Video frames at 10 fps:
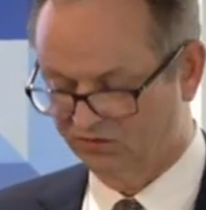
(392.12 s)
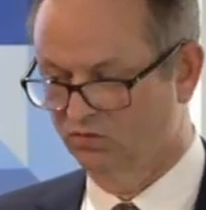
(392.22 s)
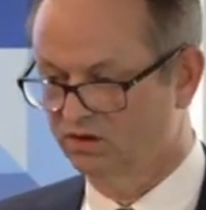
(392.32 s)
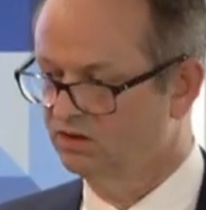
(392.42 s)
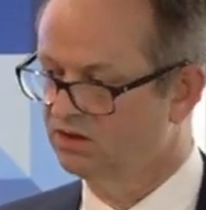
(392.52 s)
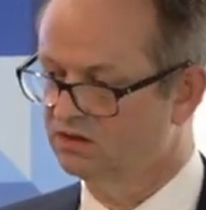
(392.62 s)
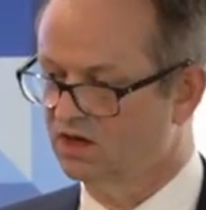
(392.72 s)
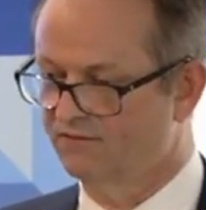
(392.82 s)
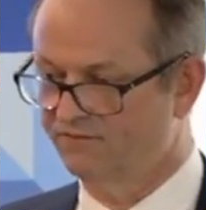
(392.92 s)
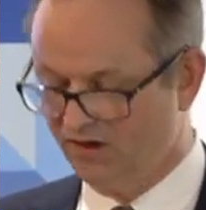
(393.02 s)
So we're in
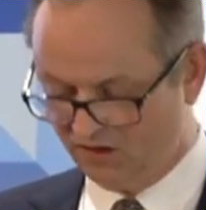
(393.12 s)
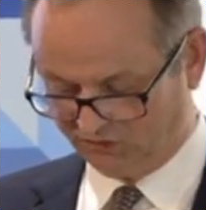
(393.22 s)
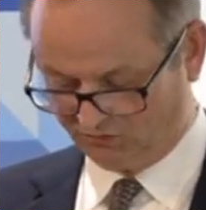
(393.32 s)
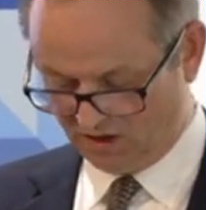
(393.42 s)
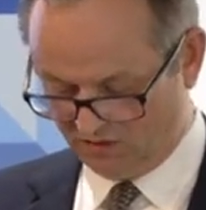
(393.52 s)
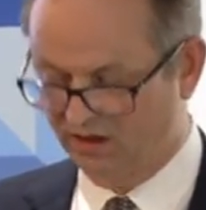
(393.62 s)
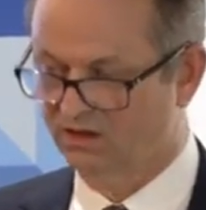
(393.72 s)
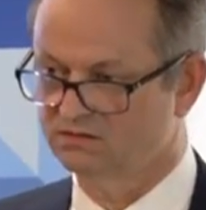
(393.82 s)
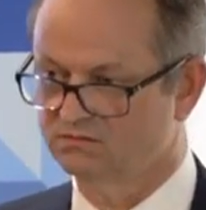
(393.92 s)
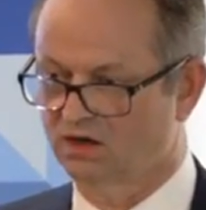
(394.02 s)
a
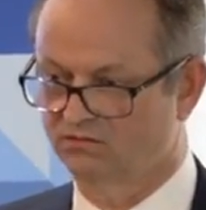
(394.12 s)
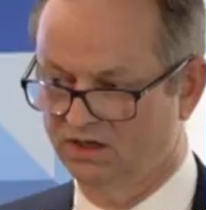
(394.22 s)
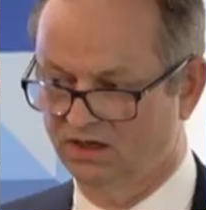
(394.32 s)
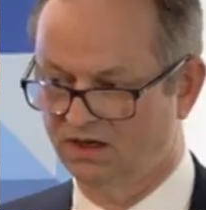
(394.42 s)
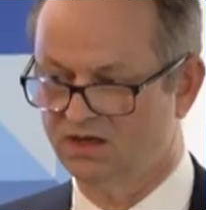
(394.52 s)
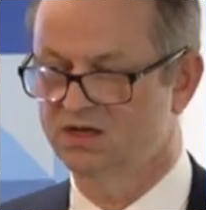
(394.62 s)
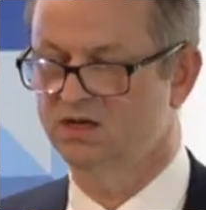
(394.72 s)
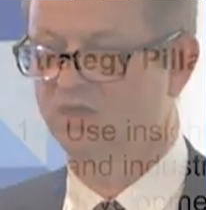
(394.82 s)
fast-growing arena